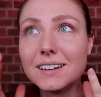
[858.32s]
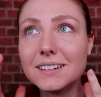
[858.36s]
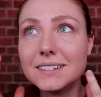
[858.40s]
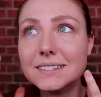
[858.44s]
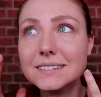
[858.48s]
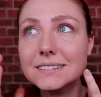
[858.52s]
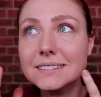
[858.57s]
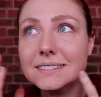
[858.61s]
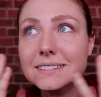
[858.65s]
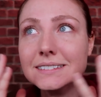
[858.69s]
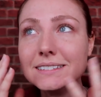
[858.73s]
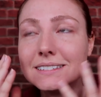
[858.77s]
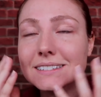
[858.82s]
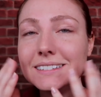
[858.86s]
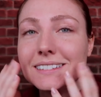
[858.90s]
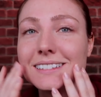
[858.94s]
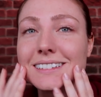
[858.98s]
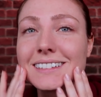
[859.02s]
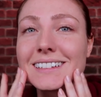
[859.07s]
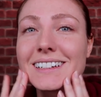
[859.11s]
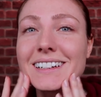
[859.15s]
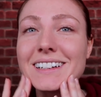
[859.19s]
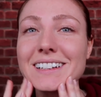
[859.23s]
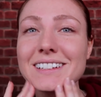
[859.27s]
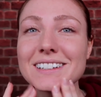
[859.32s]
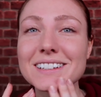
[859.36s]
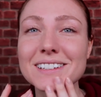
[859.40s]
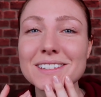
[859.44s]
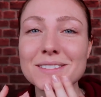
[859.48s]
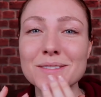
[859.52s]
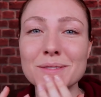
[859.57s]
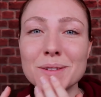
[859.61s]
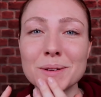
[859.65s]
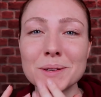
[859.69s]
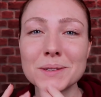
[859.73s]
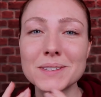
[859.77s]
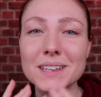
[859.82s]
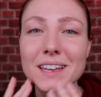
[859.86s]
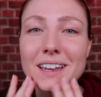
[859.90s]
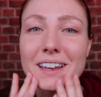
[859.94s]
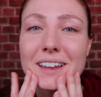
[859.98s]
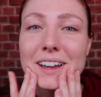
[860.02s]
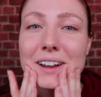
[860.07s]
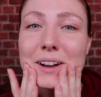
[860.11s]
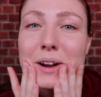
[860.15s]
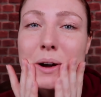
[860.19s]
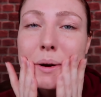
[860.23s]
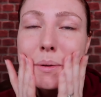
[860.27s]
oh, it just feels like
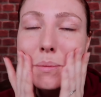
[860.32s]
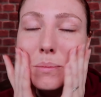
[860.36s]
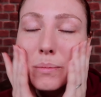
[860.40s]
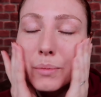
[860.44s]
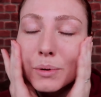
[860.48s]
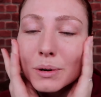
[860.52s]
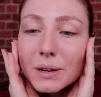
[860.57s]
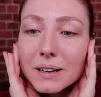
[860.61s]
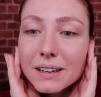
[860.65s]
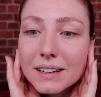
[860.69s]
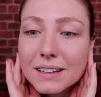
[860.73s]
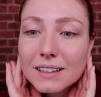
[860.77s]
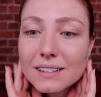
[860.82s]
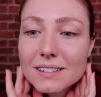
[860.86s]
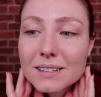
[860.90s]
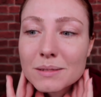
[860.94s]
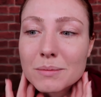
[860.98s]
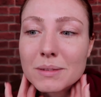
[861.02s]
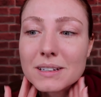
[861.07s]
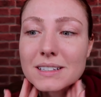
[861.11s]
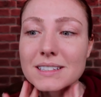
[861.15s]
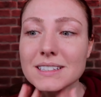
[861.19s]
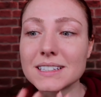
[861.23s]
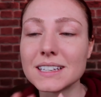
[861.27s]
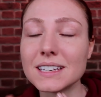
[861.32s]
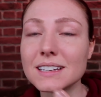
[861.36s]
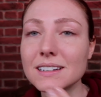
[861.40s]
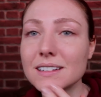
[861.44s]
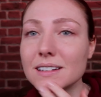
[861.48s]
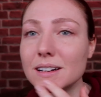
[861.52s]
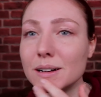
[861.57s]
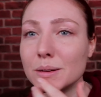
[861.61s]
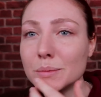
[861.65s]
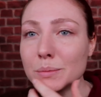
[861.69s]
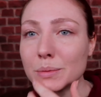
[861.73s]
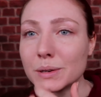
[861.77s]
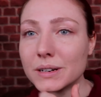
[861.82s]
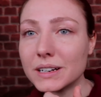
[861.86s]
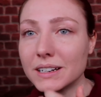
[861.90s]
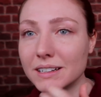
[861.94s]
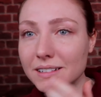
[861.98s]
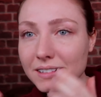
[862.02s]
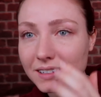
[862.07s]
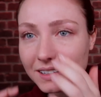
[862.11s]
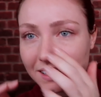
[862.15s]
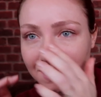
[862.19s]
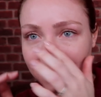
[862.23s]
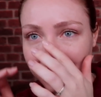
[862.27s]
I can't breathe and my skin can't breathe.